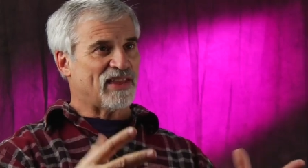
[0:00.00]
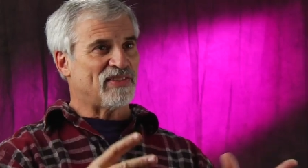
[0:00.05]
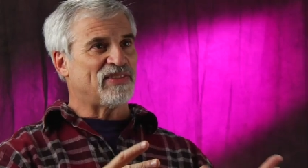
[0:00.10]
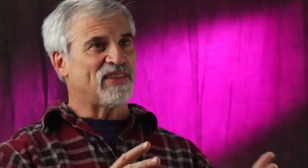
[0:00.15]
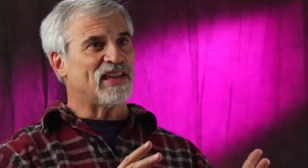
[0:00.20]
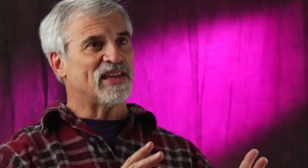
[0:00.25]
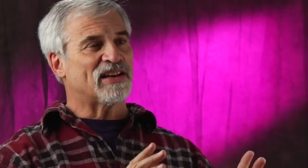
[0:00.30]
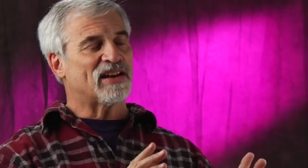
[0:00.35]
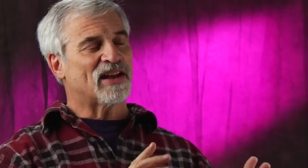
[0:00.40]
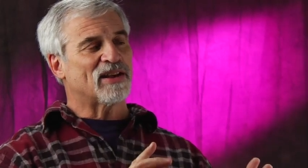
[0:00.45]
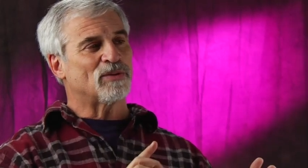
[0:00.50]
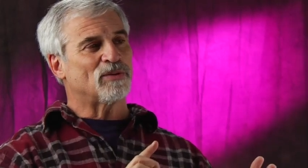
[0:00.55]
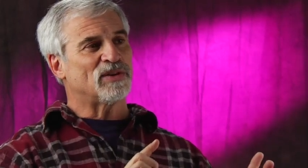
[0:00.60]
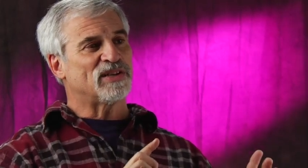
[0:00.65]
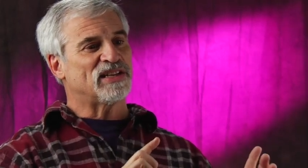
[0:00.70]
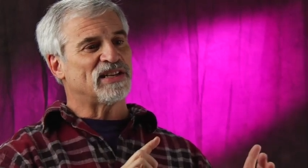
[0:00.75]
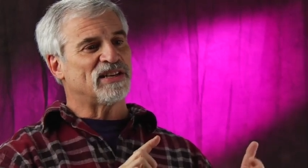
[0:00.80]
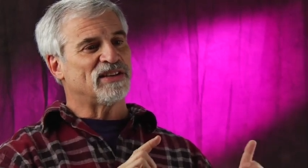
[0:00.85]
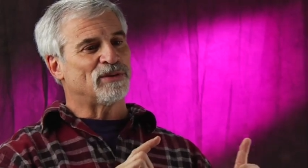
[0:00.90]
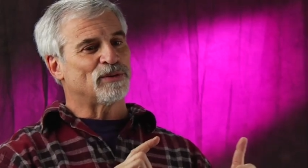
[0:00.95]
And then I
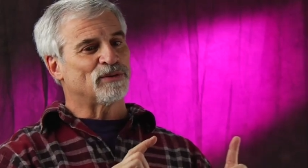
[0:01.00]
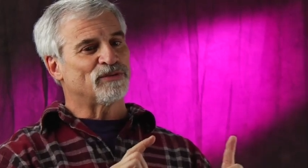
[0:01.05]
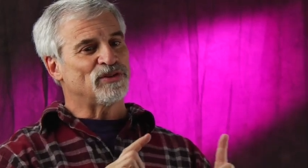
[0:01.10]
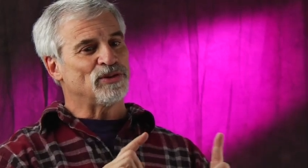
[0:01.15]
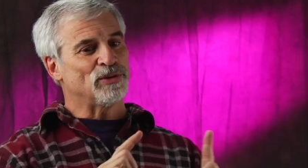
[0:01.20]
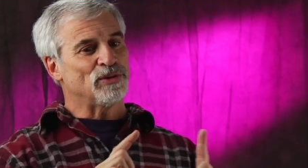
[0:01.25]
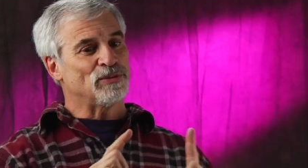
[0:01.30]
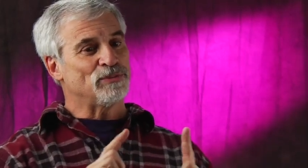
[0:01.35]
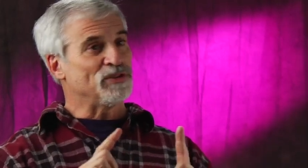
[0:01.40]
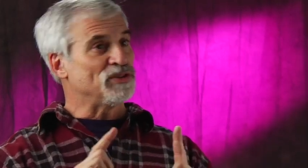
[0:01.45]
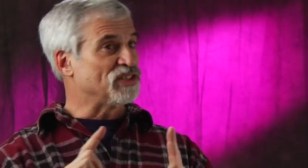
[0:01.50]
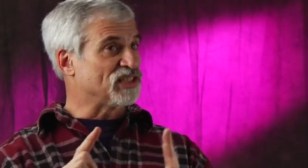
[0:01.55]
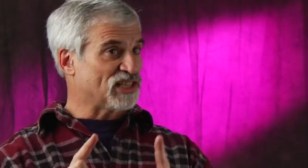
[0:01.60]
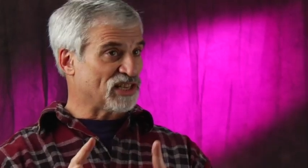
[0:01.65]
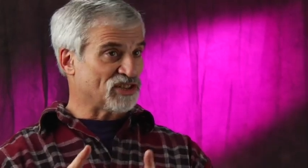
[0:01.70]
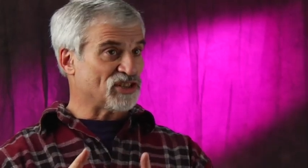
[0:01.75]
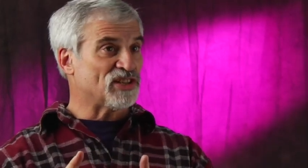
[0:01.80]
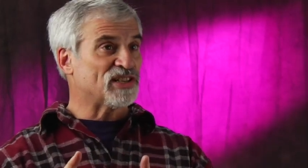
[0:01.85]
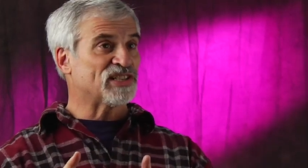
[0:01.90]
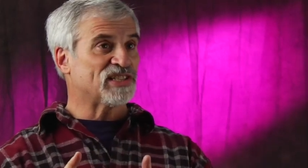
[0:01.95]
would interview the
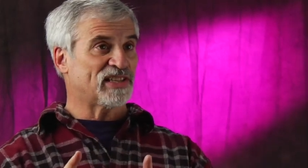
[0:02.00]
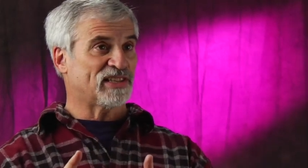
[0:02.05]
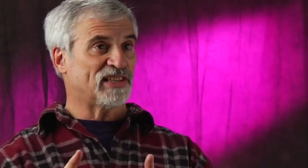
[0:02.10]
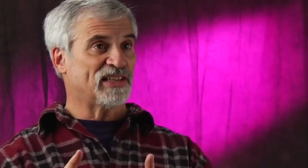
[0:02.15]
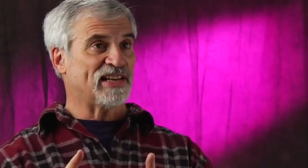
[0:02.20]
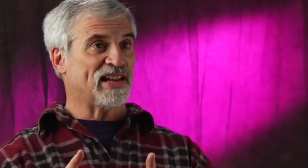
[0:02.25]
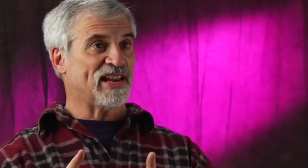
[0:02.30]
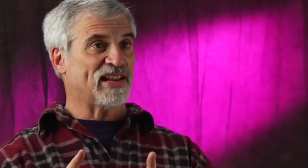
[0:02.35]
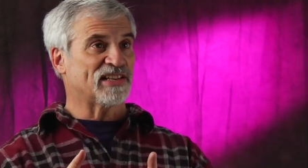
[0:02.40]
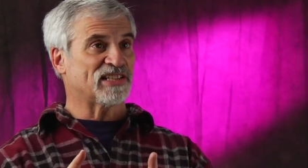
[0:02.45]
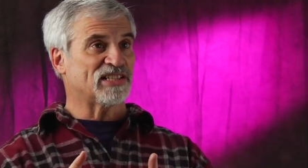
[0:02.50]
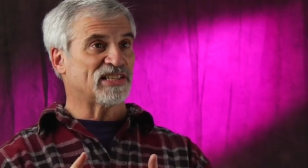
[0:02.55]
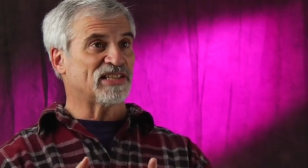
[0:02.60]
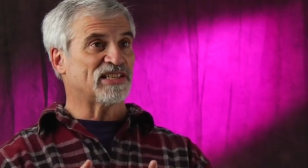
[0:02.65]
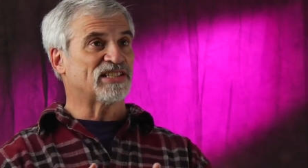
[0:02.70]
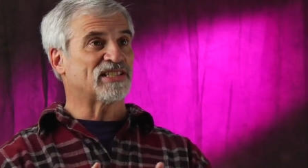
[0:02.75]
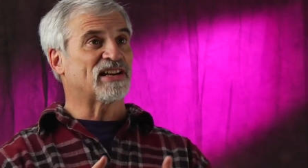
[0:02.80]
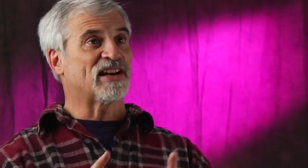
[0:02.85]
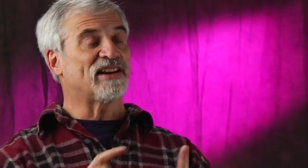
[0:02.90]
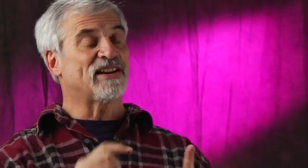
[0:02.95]
musicians at the
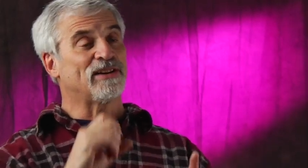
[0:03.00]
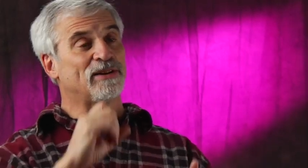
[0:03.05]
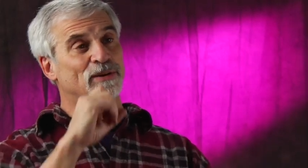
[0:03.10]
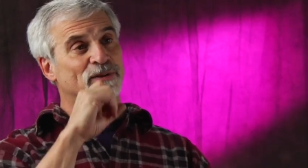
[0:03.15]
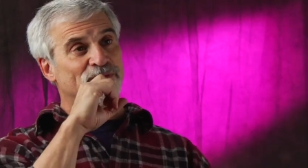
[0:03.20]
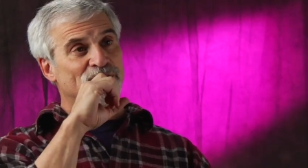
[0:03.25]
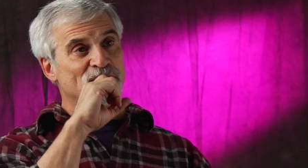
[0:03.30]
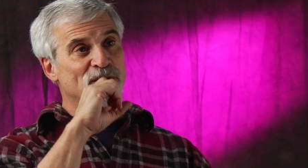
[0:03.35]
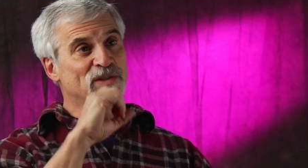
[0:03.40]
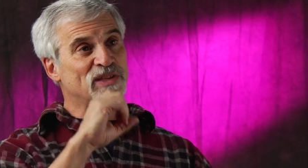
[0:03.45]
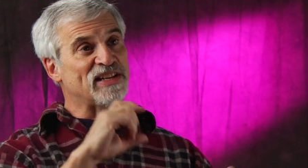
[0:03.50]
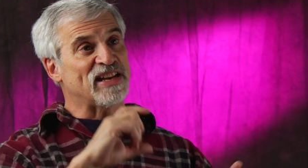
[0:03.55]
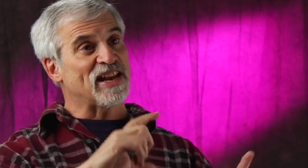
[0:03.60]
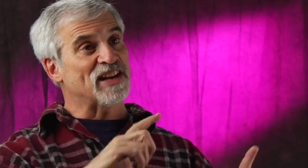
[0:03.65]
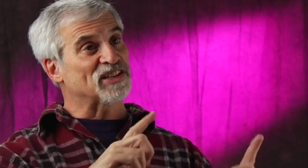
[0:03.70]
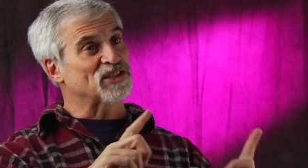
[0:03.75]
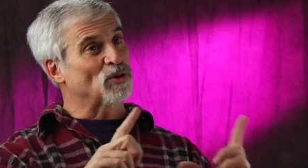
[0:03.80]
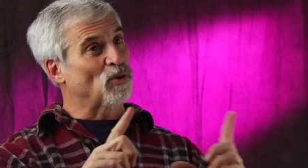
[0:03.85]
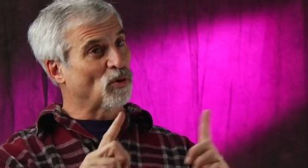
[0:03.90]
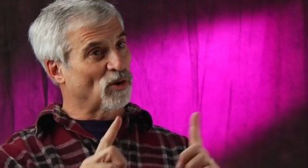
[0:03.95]
dances, and I'd interview the
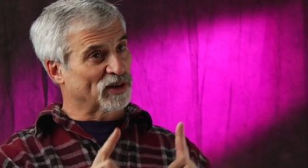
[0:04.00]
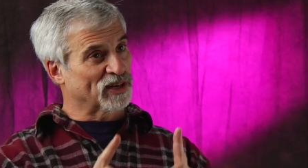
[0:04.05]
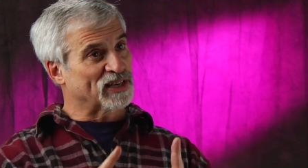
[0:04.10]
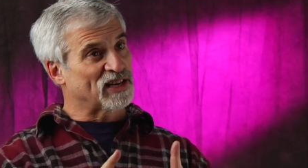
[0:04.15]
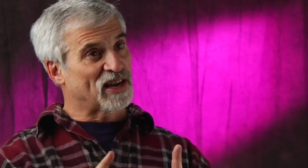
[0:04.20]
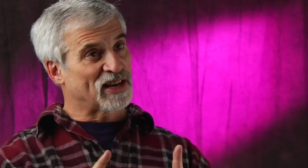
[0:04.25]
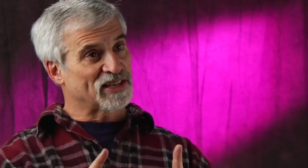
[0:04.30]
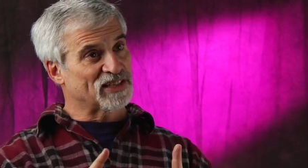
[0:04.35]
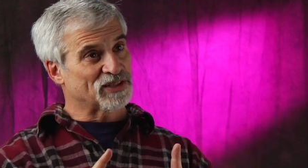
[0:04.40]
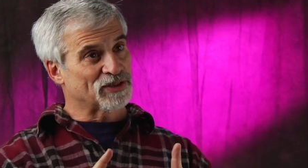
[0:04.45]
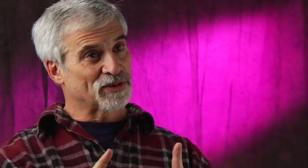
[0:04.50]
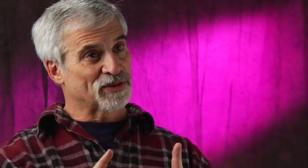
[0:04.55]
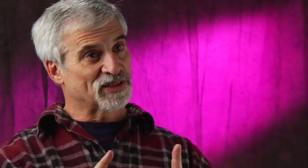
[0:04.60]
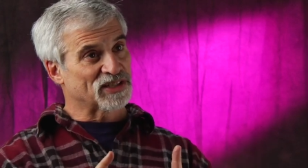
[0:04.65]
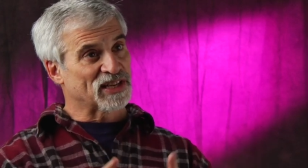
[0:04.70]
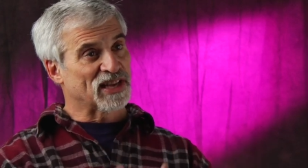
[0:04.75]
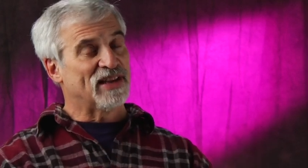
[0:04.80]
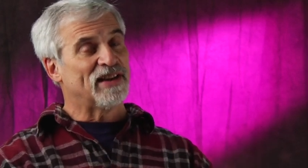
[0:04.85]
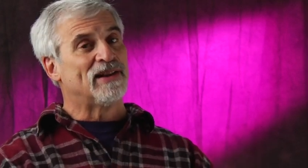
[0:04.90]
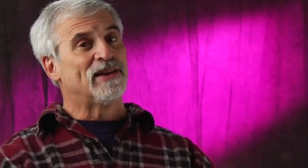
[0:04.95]
dance
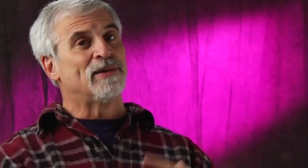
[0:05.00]
organizers,